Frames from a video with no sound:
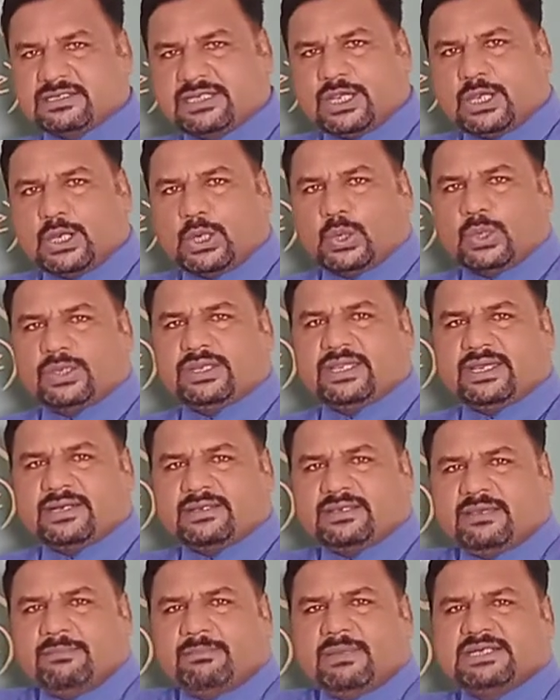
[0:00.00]
they grow there,
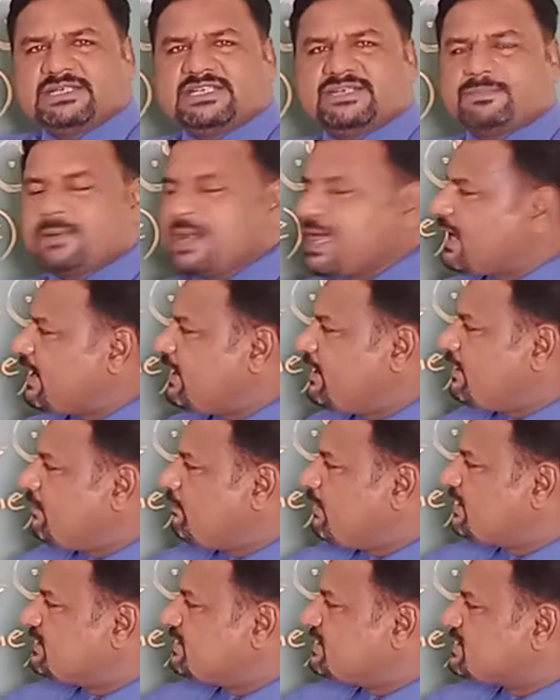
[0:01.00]
they multiply
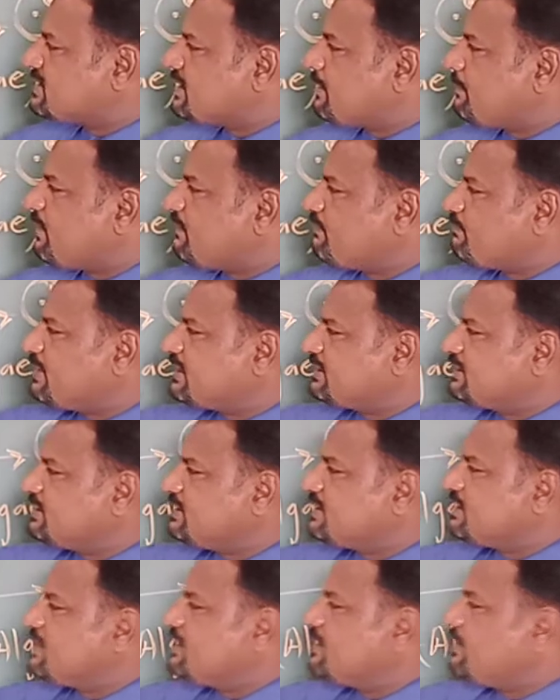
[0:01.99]
by this type of
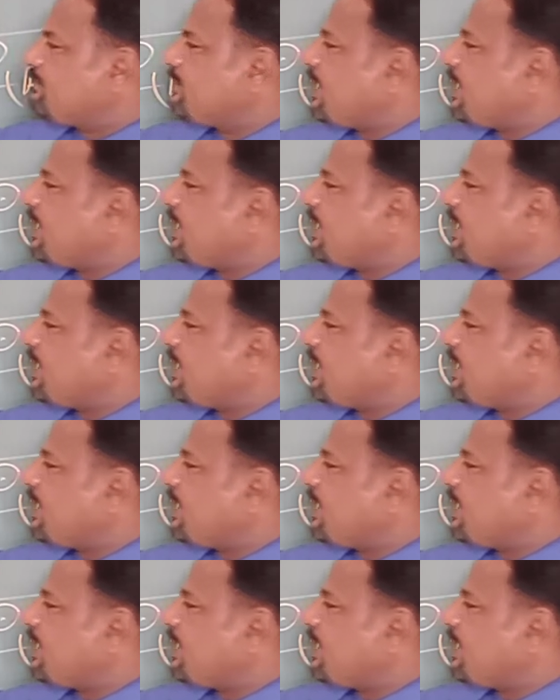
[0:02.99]
method,